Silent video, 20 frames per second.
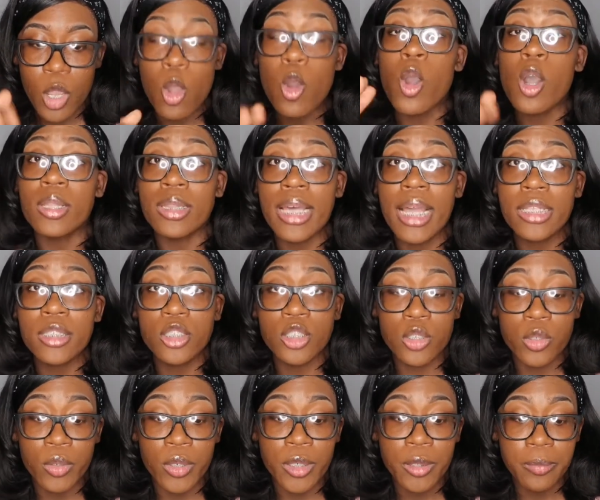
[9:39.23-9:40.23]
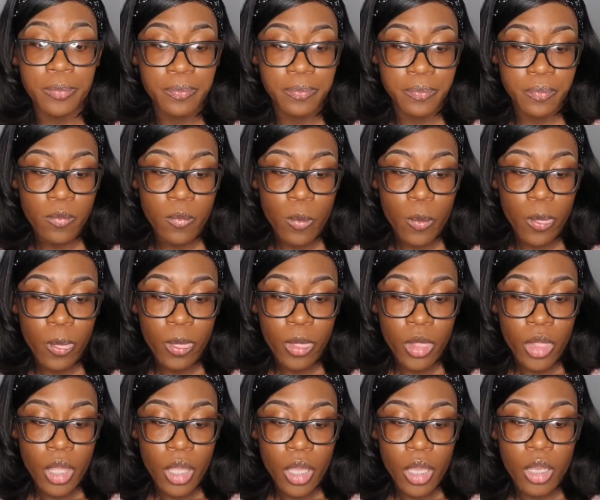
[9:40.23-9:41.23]
online store
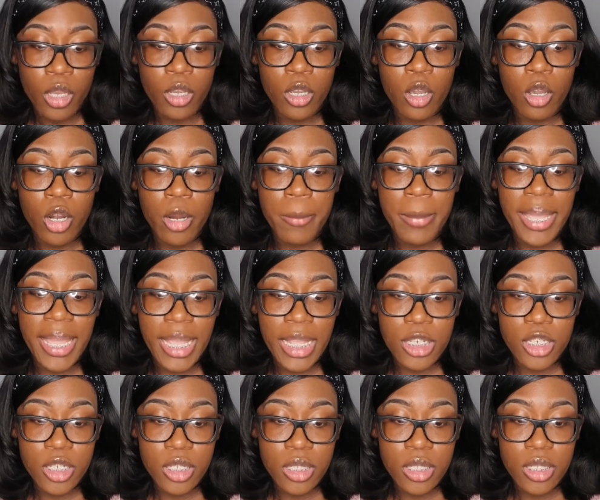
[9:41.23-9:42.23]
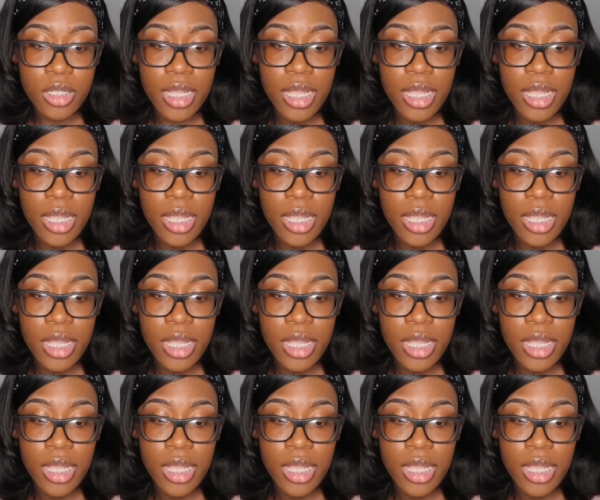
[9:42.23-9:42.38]
and go to pages.